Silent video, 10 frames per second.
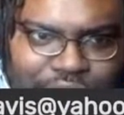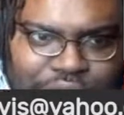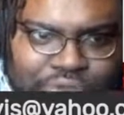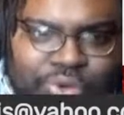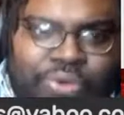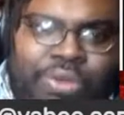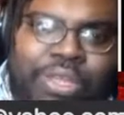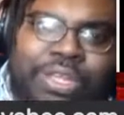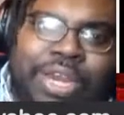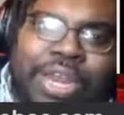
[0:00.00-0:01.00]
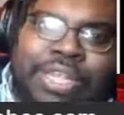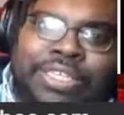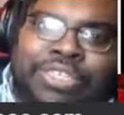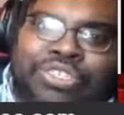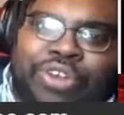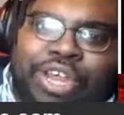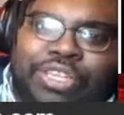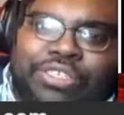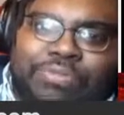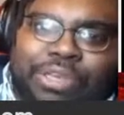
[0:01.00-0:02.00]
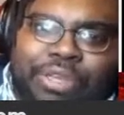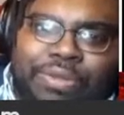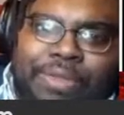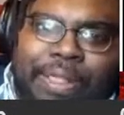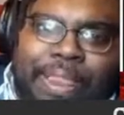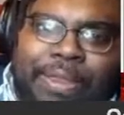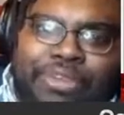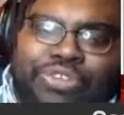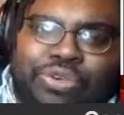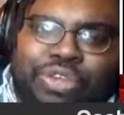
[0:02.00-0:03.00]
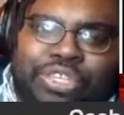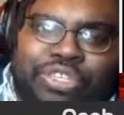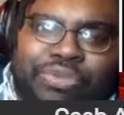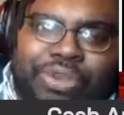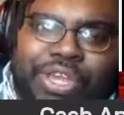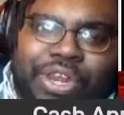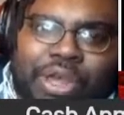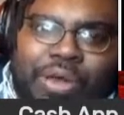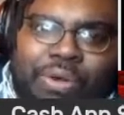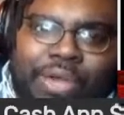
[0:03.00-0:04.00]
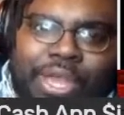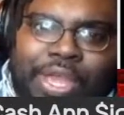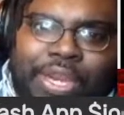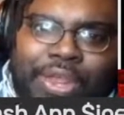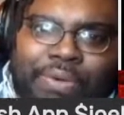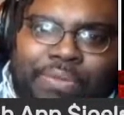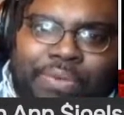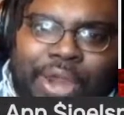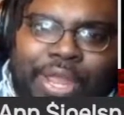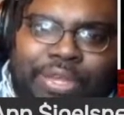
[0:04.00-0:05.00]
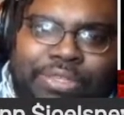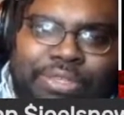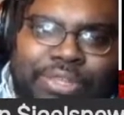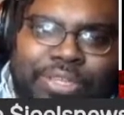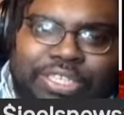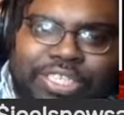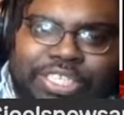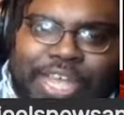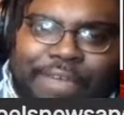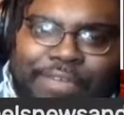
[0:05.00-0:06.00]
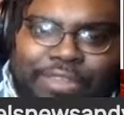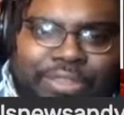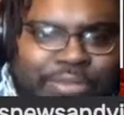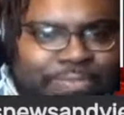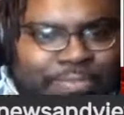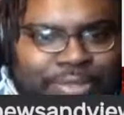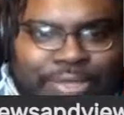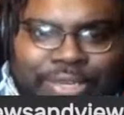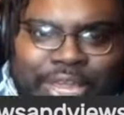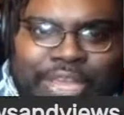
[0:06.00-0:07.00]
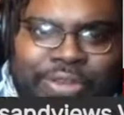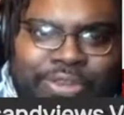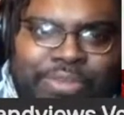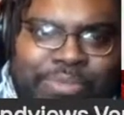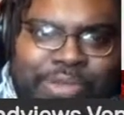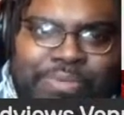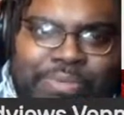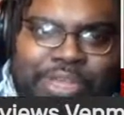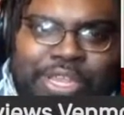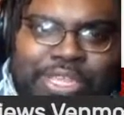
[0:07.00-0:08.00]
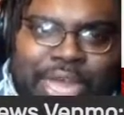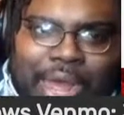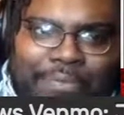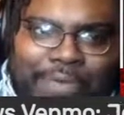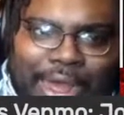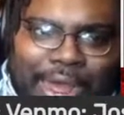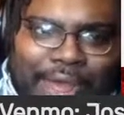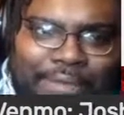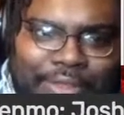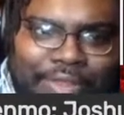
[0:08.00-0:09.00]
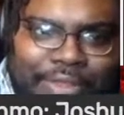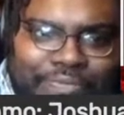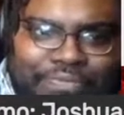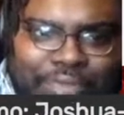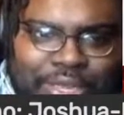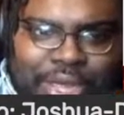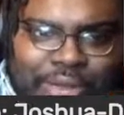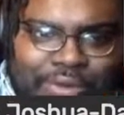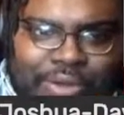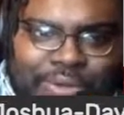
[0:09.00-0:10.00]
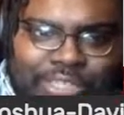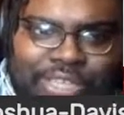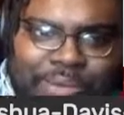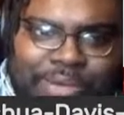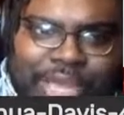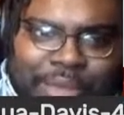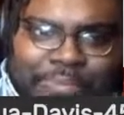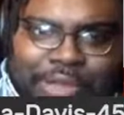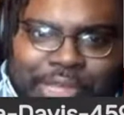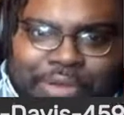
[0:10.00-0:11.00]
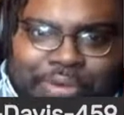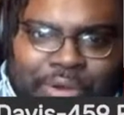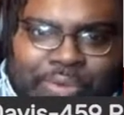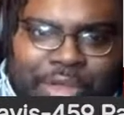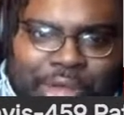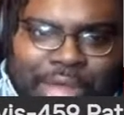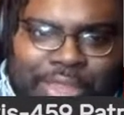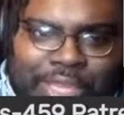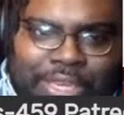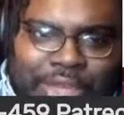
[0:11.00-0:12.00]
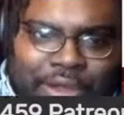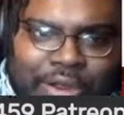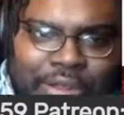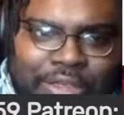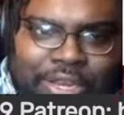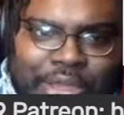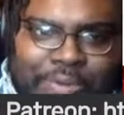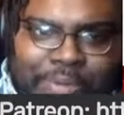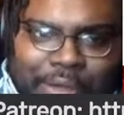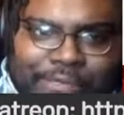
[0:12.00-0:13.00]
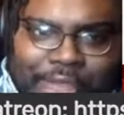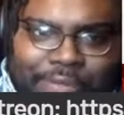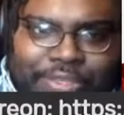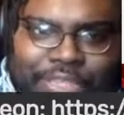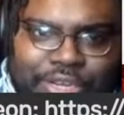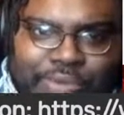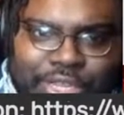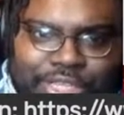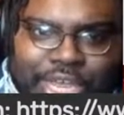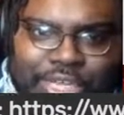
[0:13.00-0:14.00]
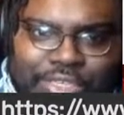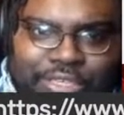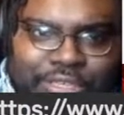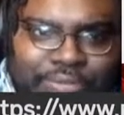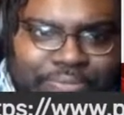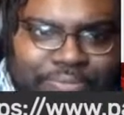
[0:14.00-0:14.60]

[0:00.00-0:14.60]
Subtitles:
Duke, now this is strange to me. Duke is 3-0 and they're ranked 7th. They usually be in the top 5. I don't know what's up with that, but oh well, I think they are. They're one of my favorites anyway. Texas,